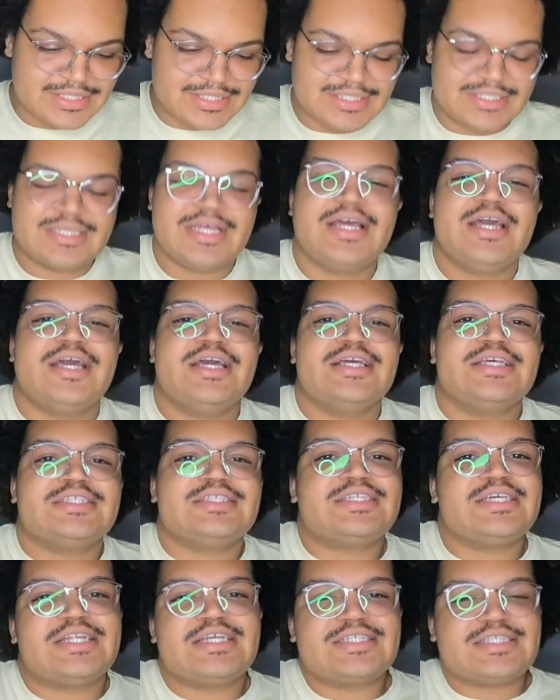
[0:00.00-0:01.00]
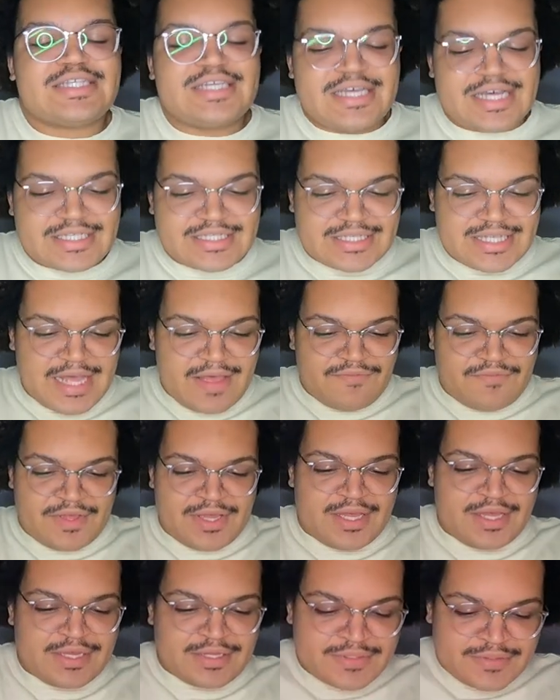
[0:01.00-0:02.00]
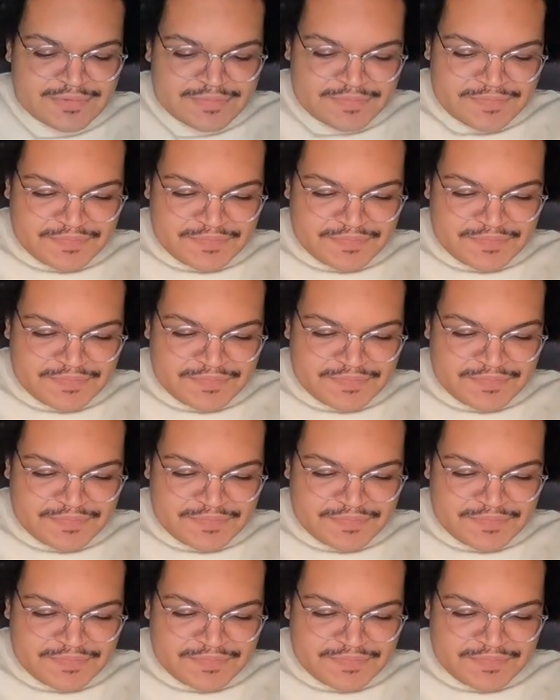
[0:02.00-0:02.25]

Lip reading: See the tea is giving.